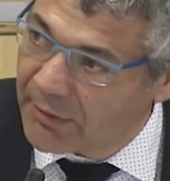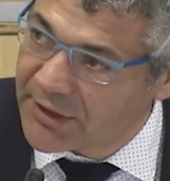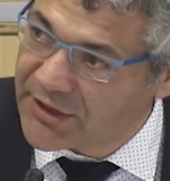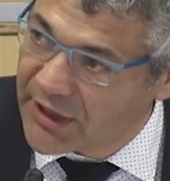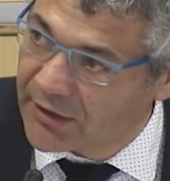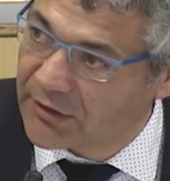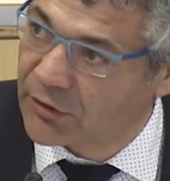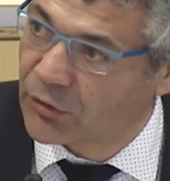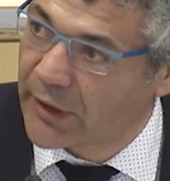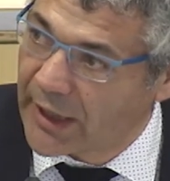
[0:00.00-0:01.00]
skill
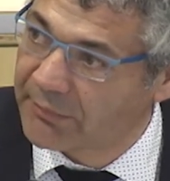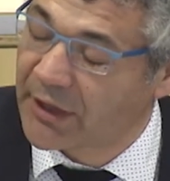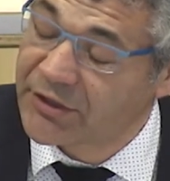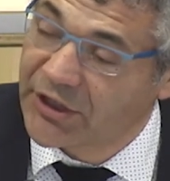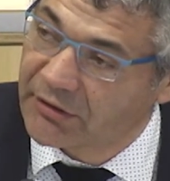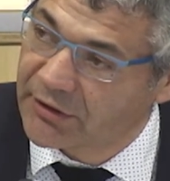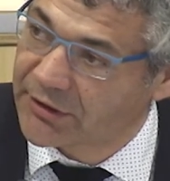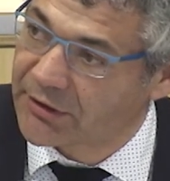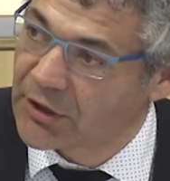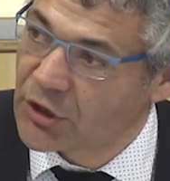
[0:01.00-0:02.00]
to help their
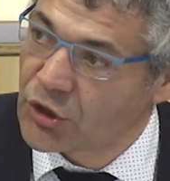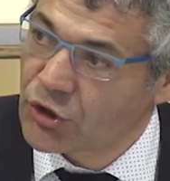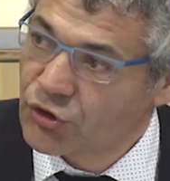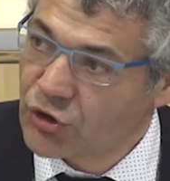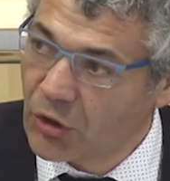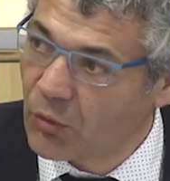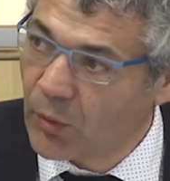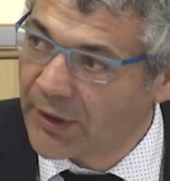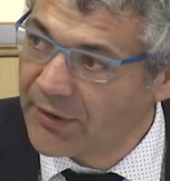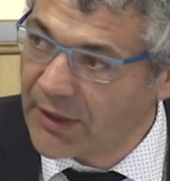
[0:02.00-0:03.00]
children. So
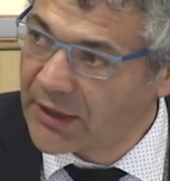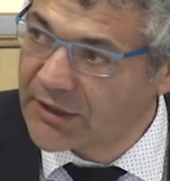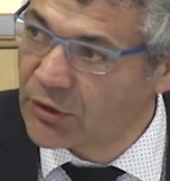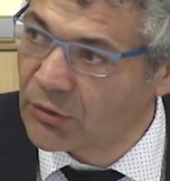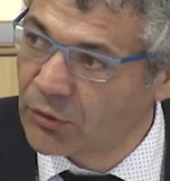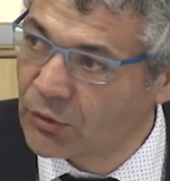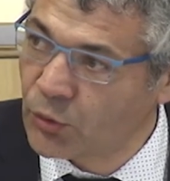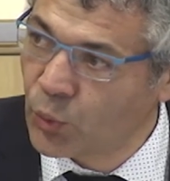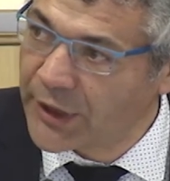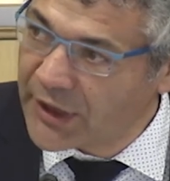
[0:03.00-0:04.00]
one thing that
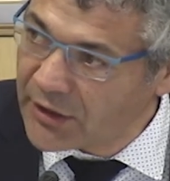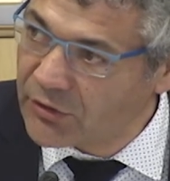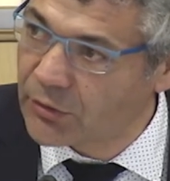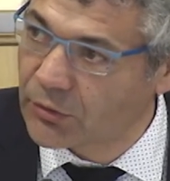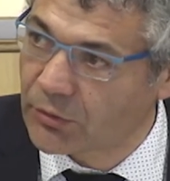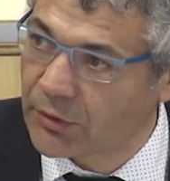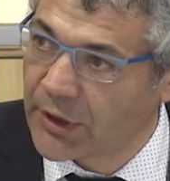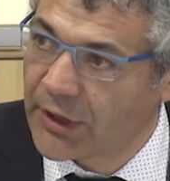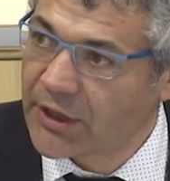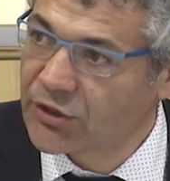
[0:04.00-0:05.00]
we need to do
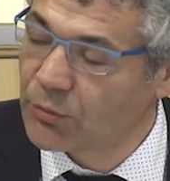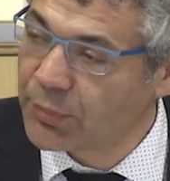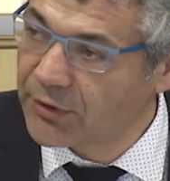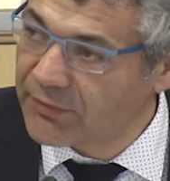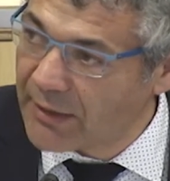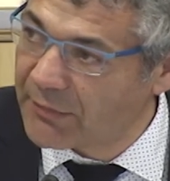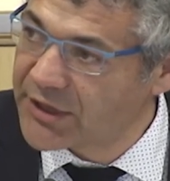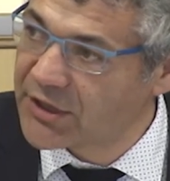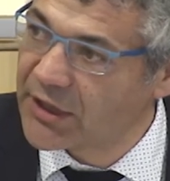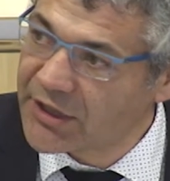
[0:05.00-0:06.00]
is to put
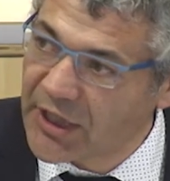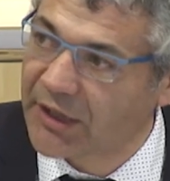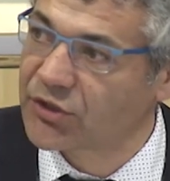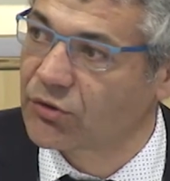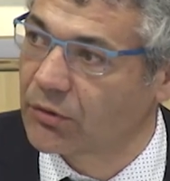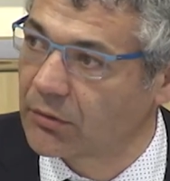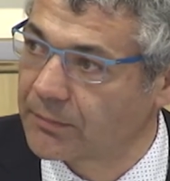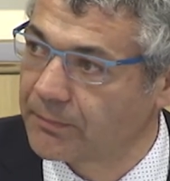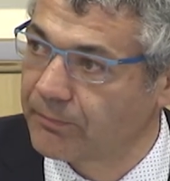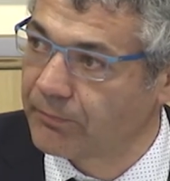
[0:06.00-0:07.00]
families inside the school
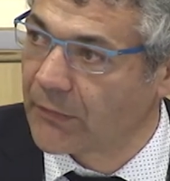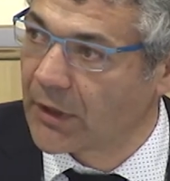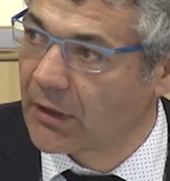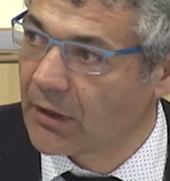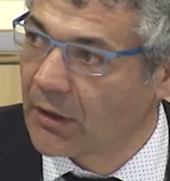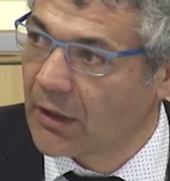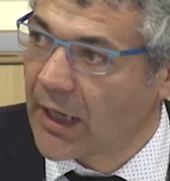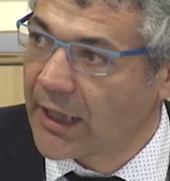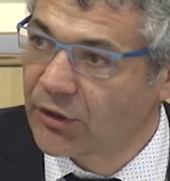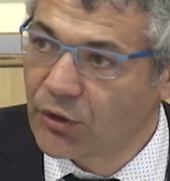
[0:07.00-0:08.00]

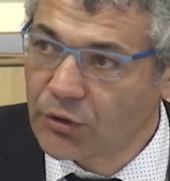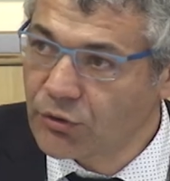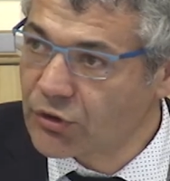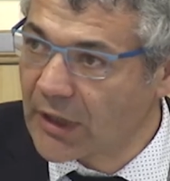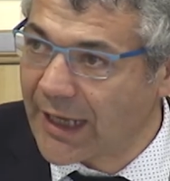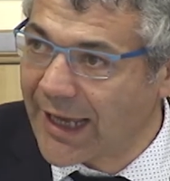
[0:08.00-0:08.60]
and to use